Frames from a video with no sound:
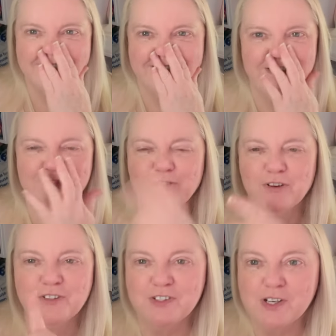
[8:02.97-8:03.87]
did the
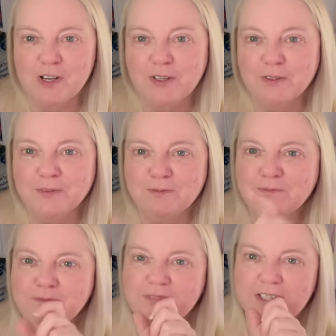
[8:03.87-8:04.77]
wrong style
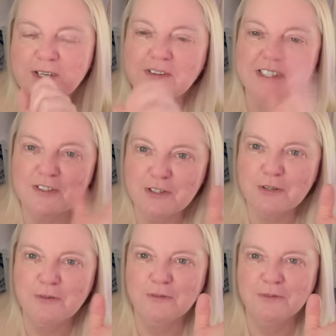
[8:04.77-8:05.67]
you know I did
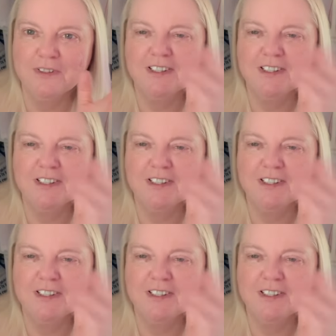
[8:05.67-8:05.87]
two